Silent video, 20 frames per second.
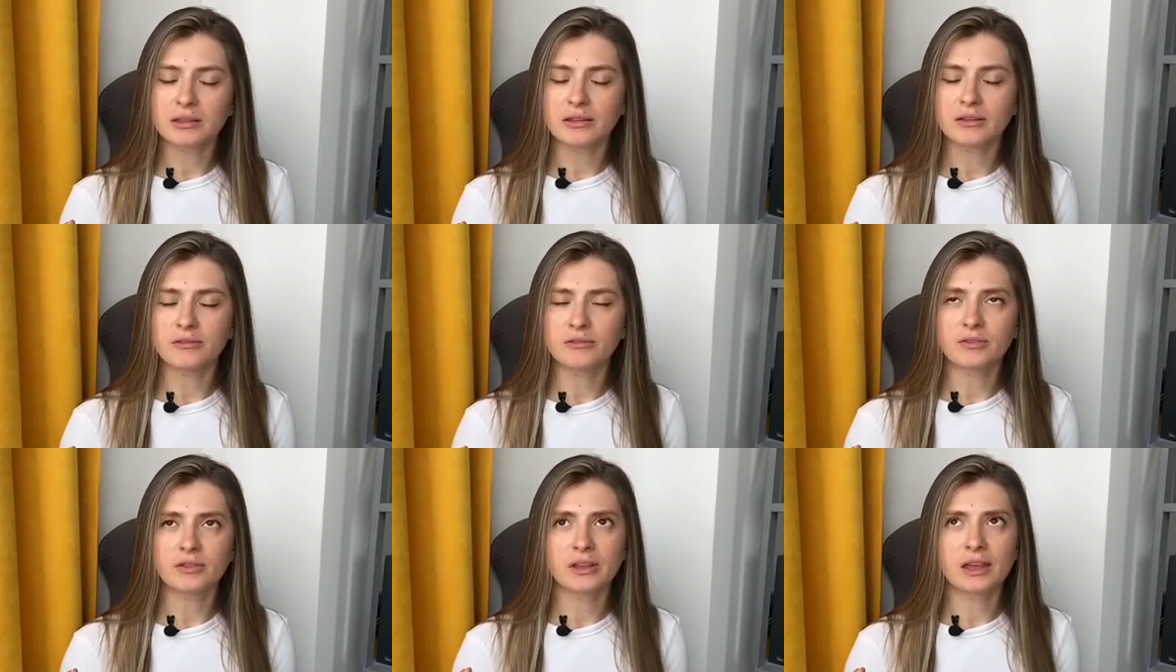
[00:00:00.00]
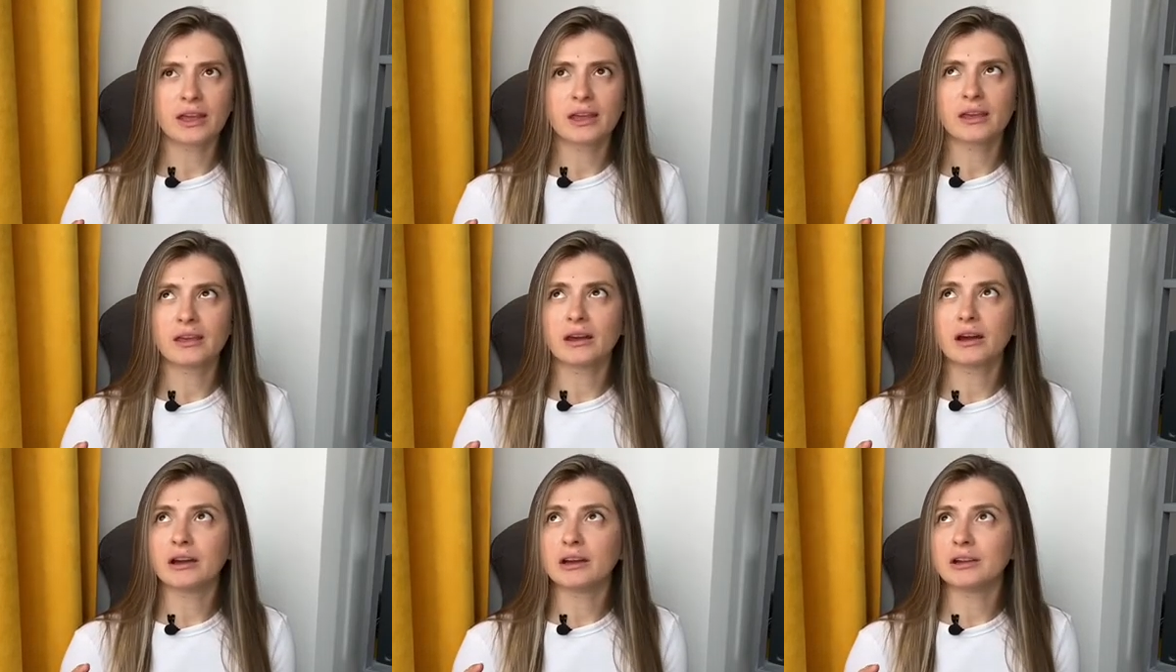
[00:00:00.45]
if they
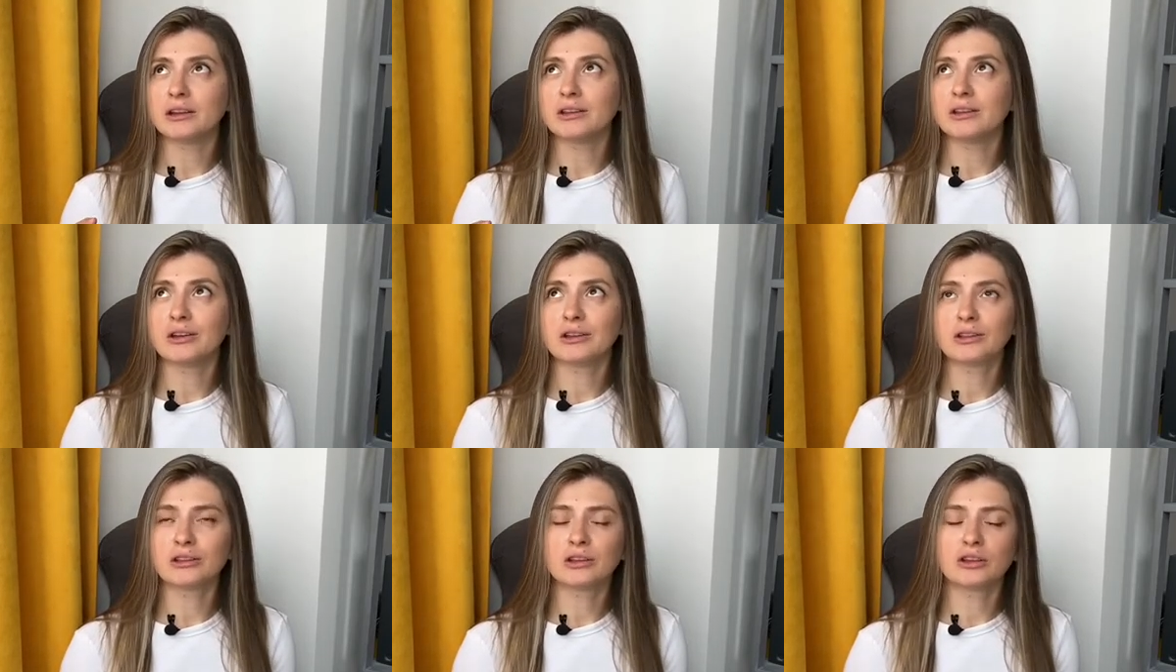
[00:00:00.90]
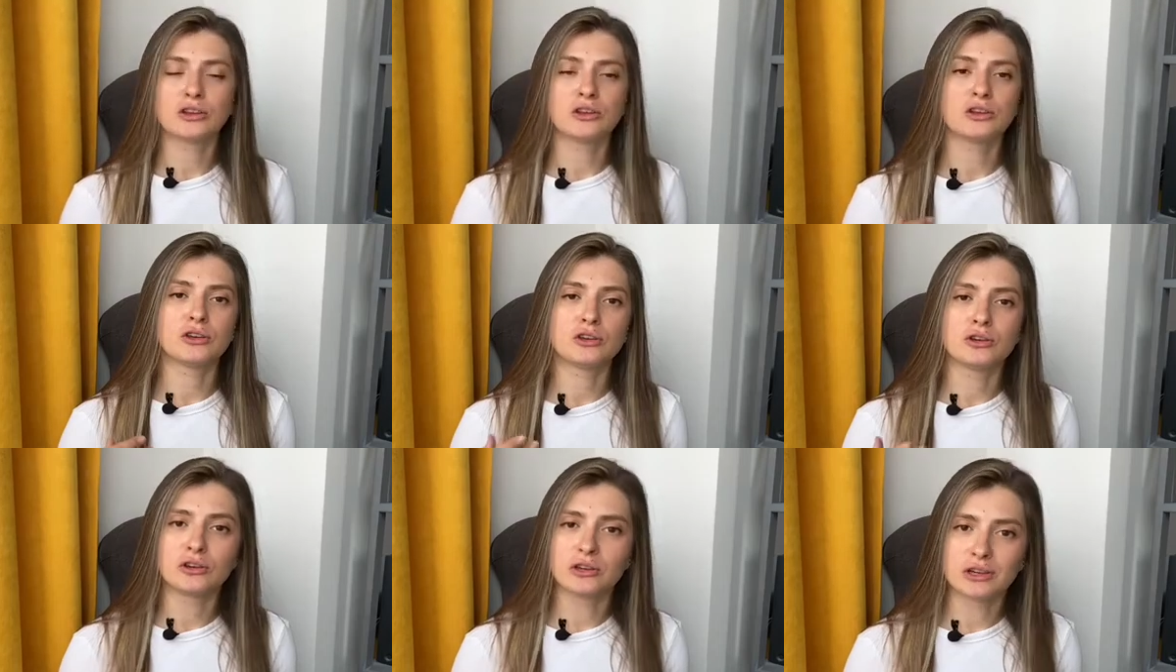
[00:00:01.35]
are not
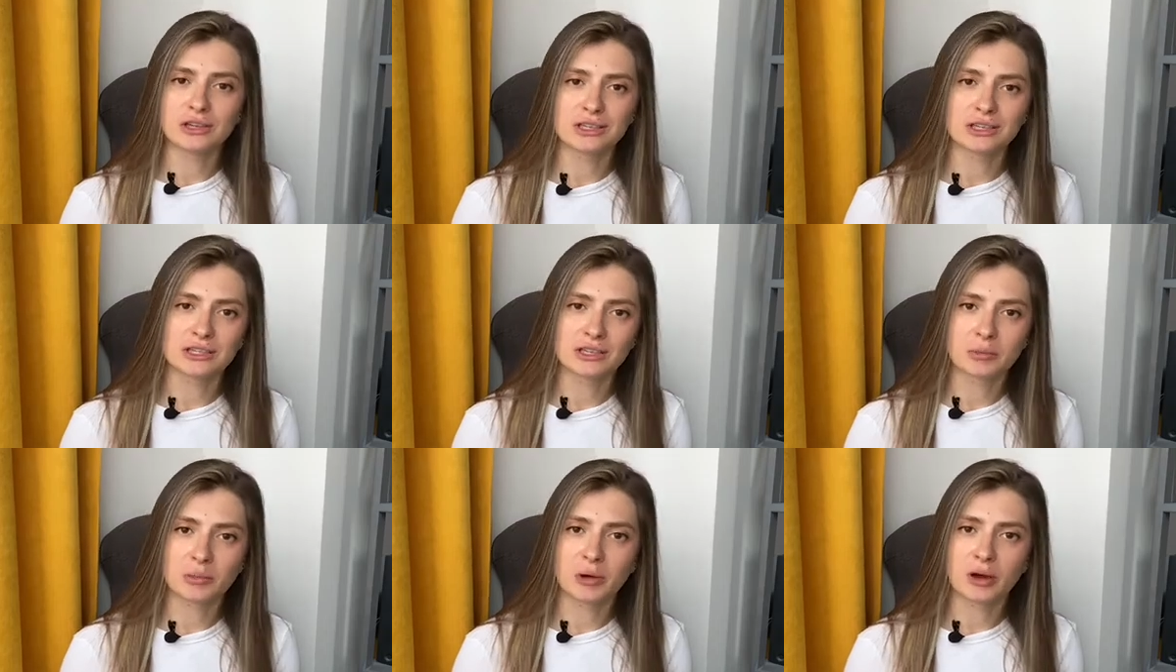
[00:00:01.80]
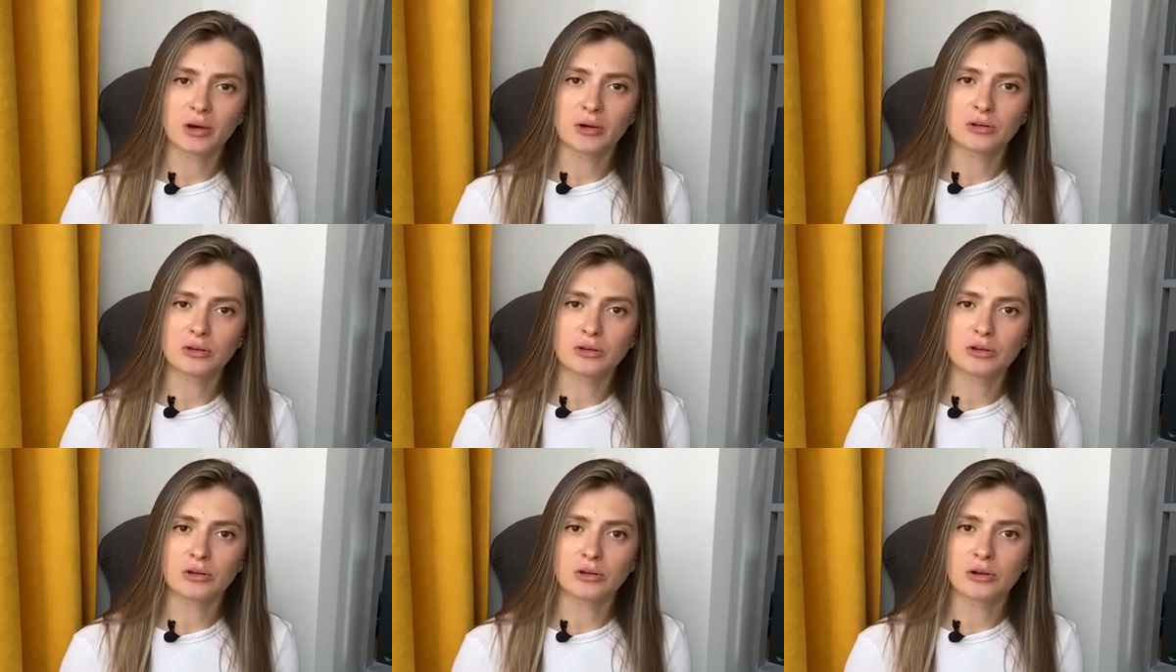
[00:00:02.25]
curious
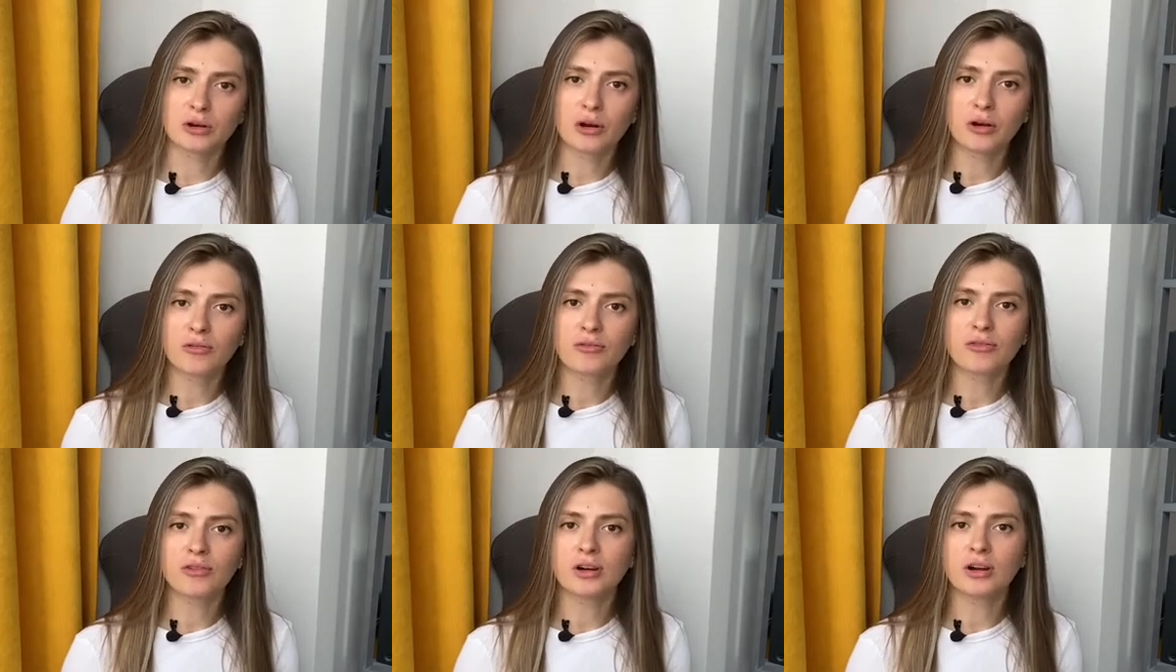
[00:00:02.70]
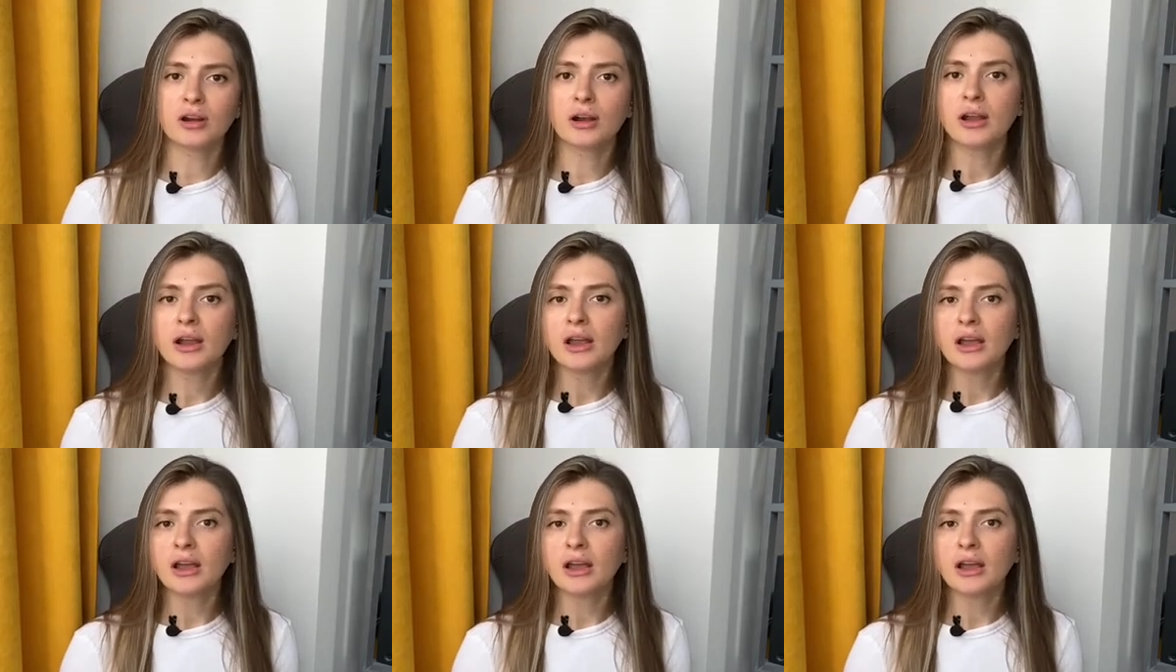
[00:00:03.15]
about your offer,